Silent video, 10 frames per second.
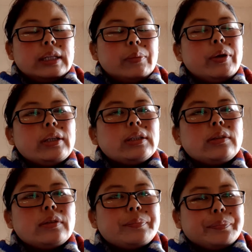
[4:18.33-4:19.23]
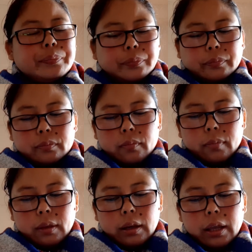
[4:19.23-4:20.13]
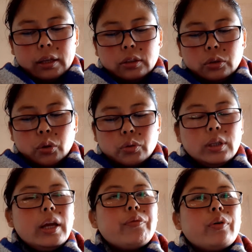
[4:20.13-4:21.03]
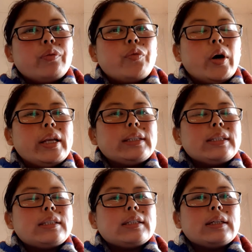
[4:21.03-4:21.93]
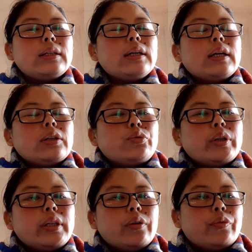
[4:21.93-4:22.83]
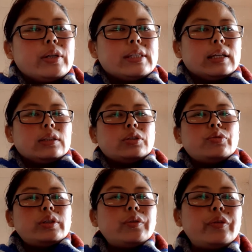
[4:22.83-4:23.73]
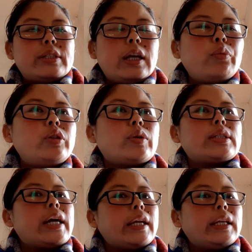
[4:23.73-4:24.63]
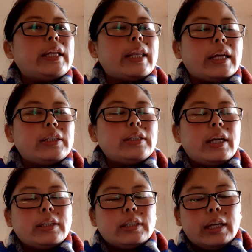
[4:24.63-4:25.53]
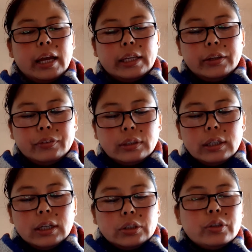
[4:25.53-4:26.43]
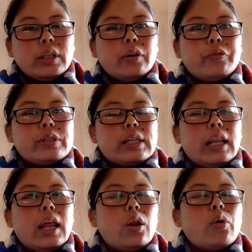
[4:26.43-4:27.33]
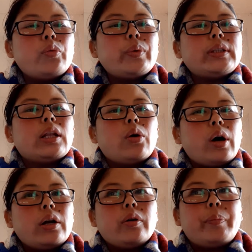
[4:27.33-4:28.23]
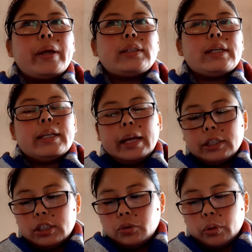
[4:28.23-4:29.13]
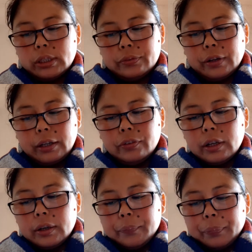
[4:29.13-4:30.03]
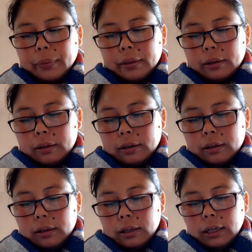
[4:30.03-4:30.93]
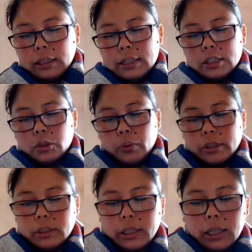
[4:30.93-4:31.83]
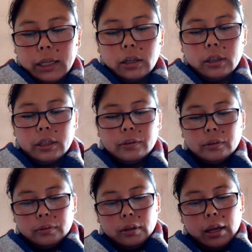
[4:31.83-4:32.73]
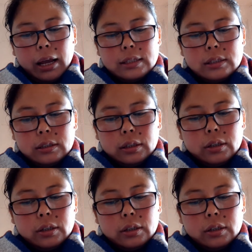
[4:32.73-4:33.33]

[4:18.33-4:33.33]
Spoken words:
Hitler totally violated the Treaty of Versailles. The Treaty of Versailles, which was signed in 1919, and even Treaty of Versailles along with the Locarno Pact in 1925. In this situation, as